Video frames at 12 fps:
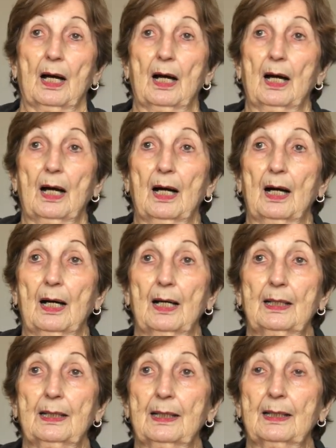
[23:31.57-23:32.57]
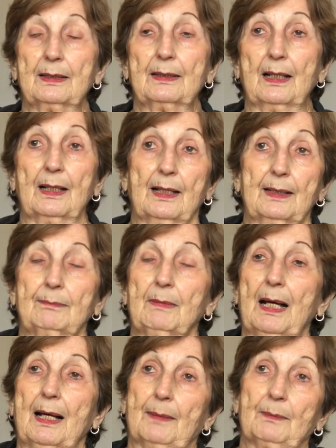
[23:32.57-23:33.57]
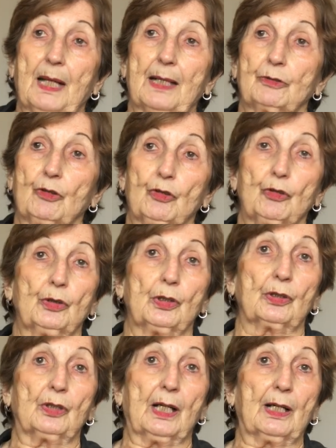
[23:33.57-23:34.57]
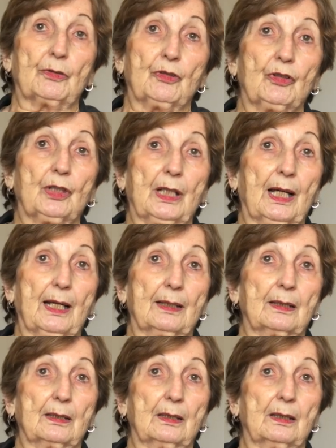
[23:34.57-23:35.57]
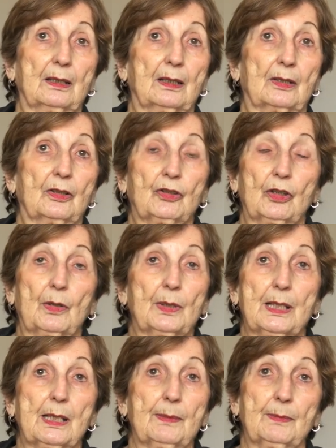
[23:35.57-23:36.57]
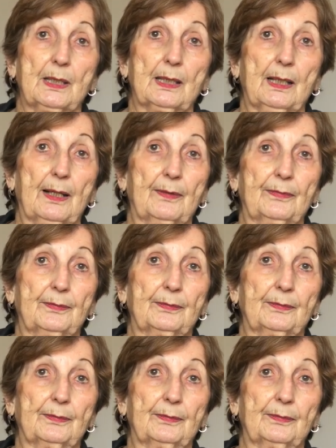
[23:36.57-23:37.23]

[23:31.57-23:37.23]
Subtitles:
and I'm not sure how she got. She always seemed to have,